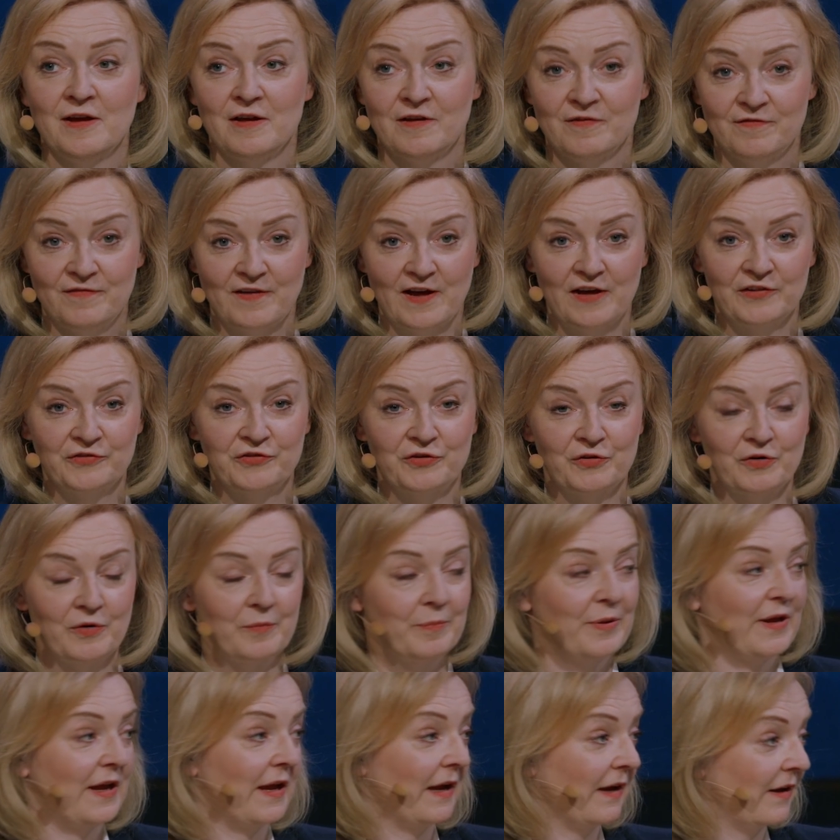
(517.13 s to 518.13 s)
first
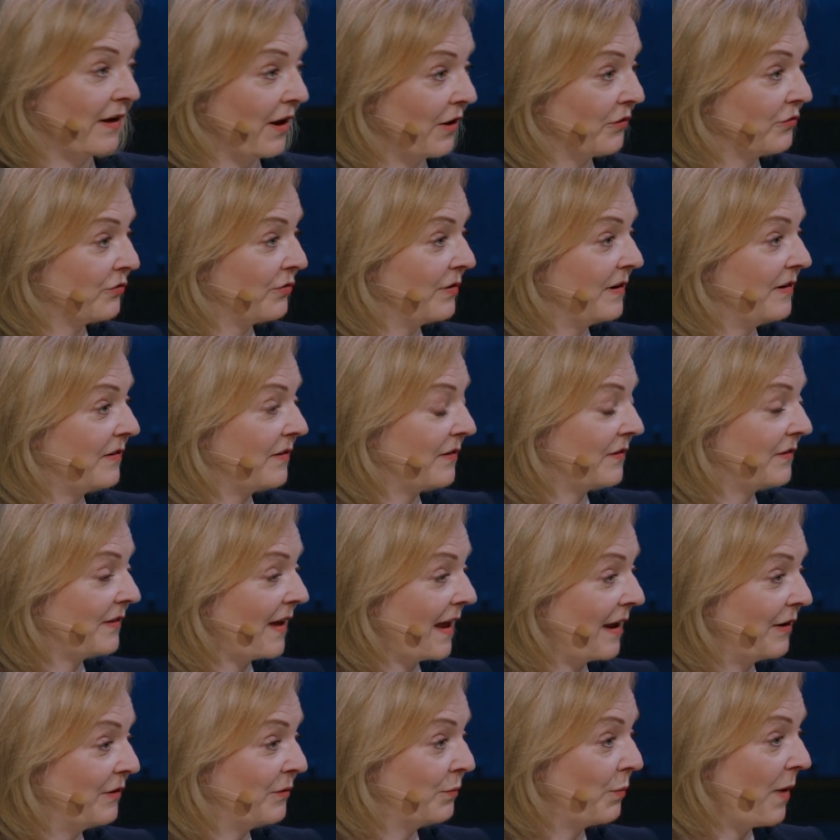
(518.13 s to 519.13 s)
European country to
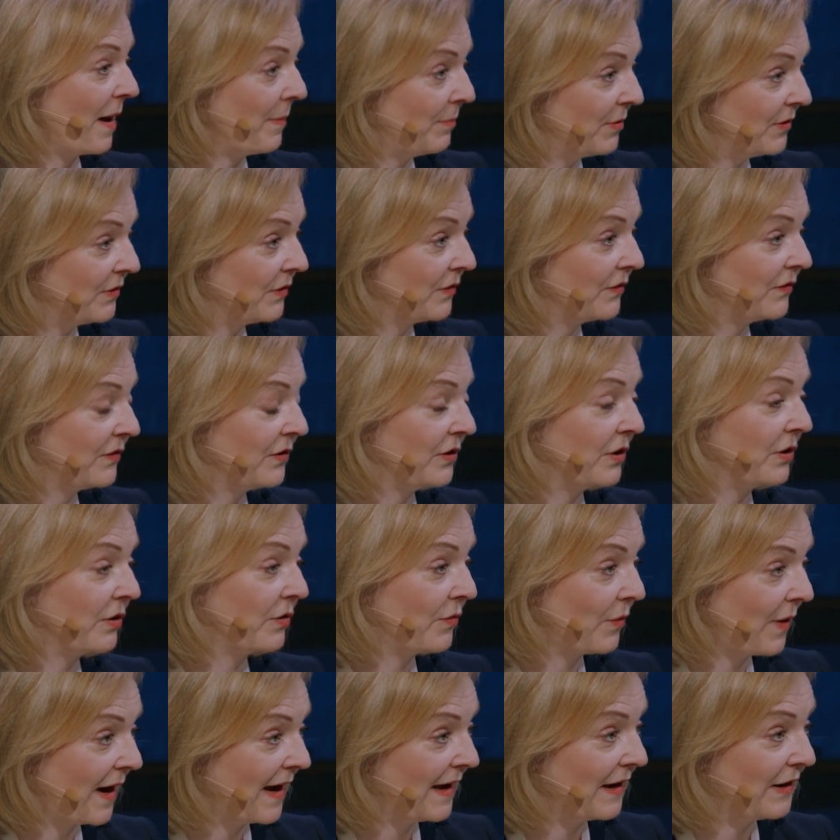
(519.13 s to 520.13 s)
send weapons to
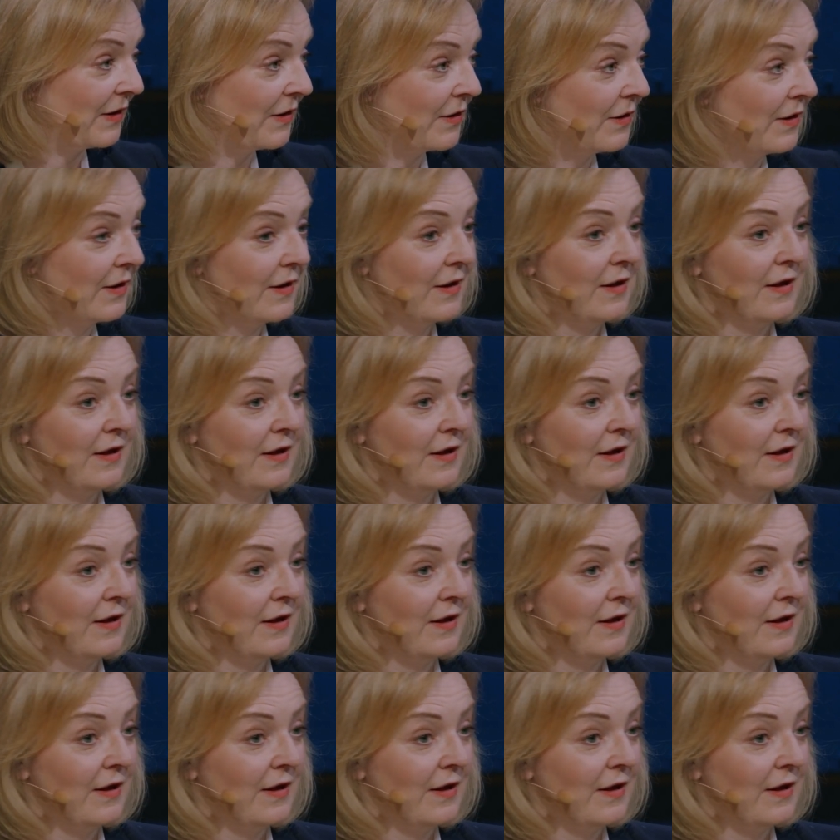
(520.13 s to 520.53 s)
Ukraine.